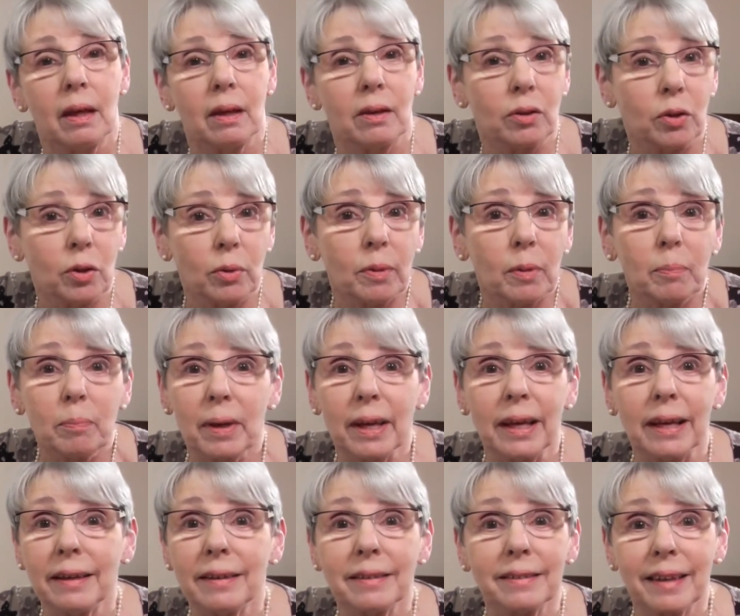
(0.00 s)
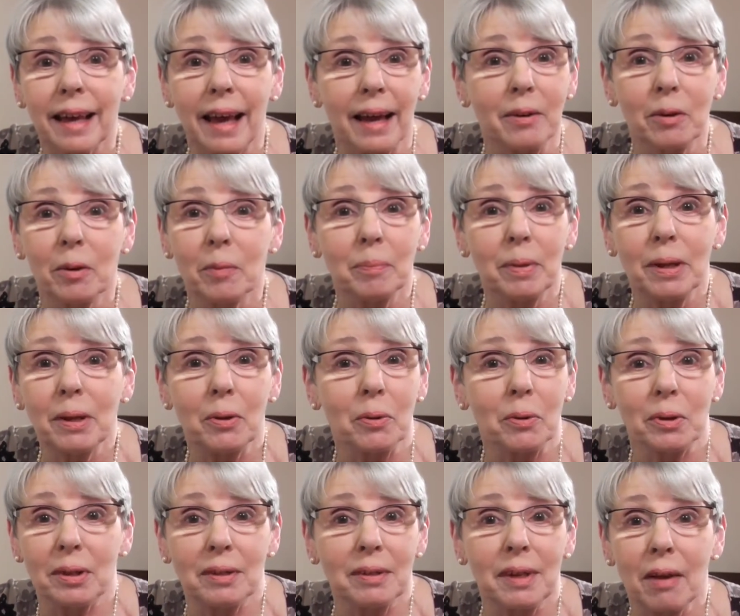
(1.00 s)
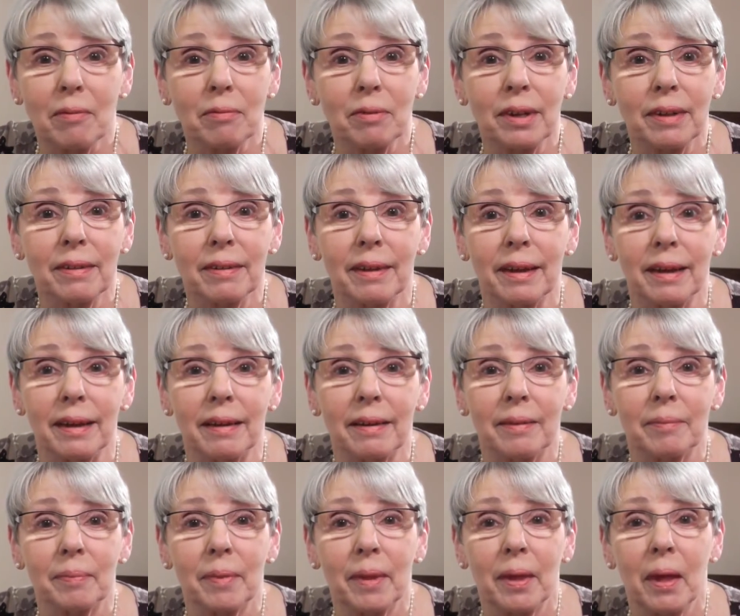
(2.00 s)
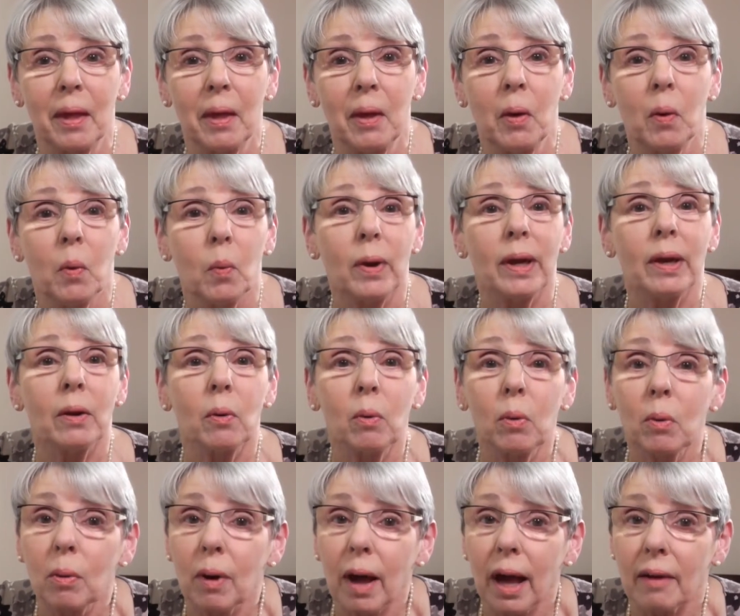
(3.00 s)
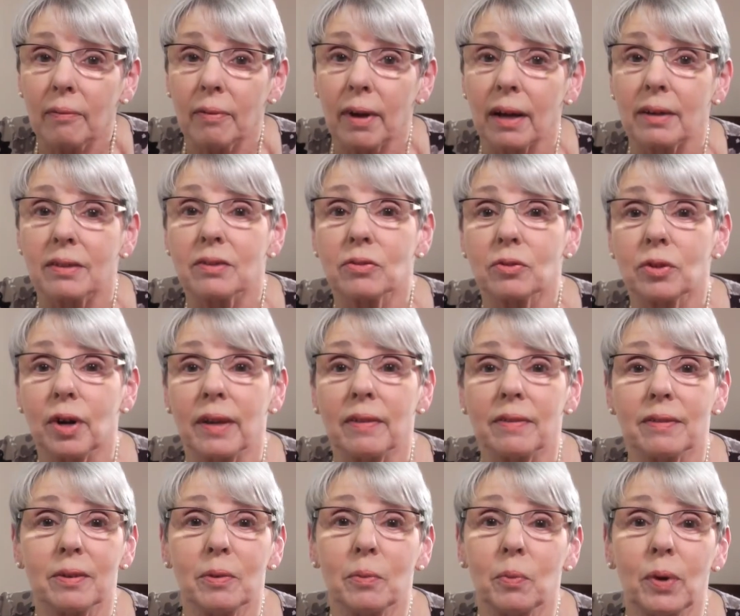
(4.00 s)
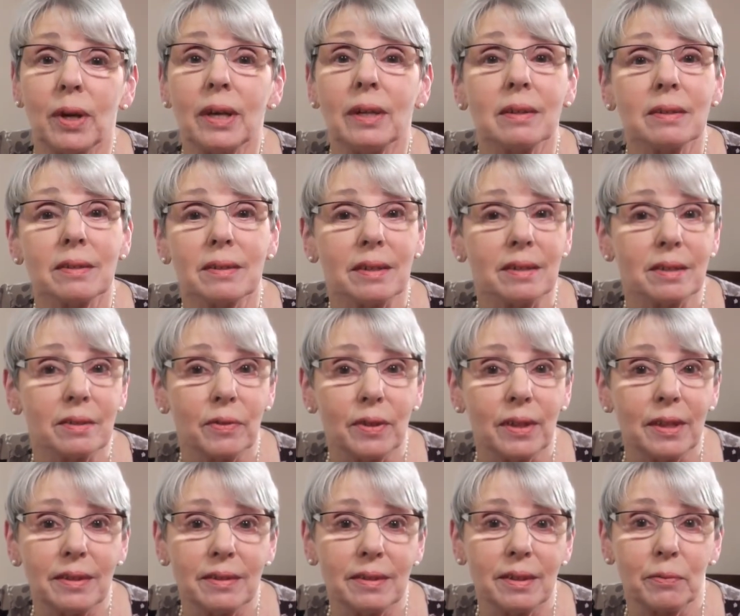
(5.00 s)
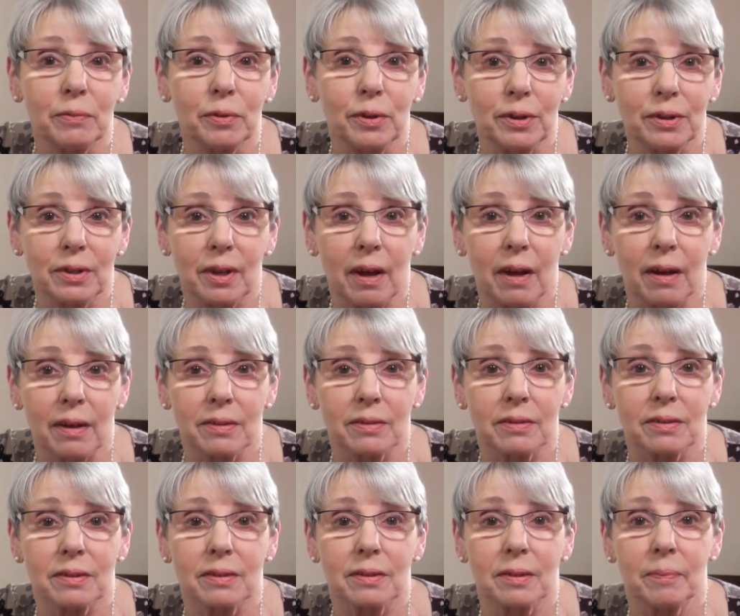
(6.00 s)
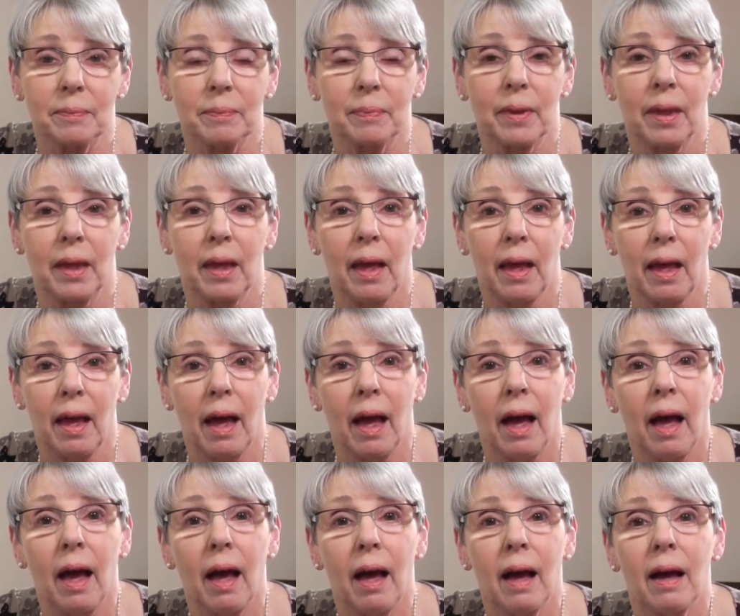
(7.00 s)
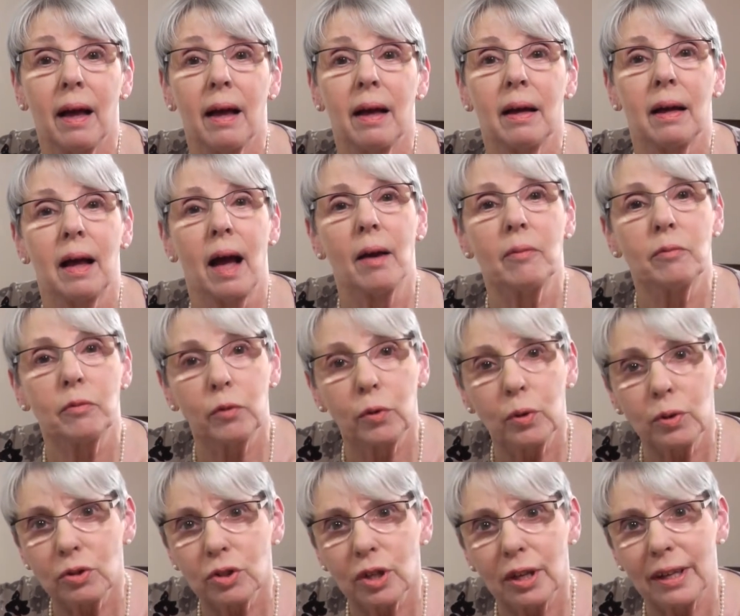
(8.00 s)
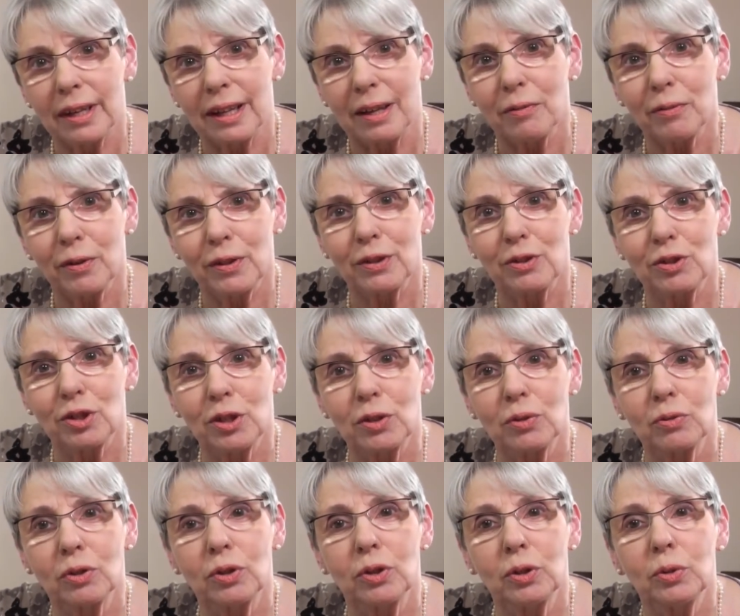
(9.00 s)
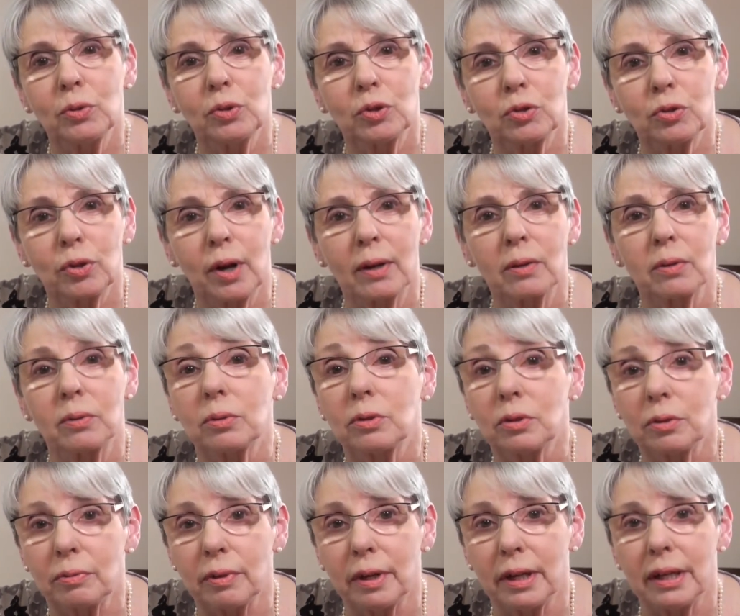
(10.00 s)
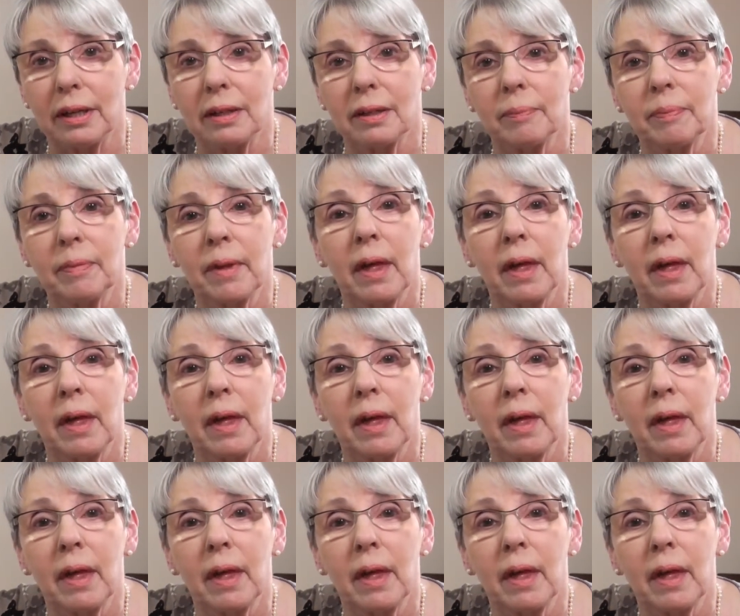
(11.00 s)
human beings cannot be good at everything. We all have our strengths and weaknesses for these different tasks. Unfortunately, for the children who struggle to read,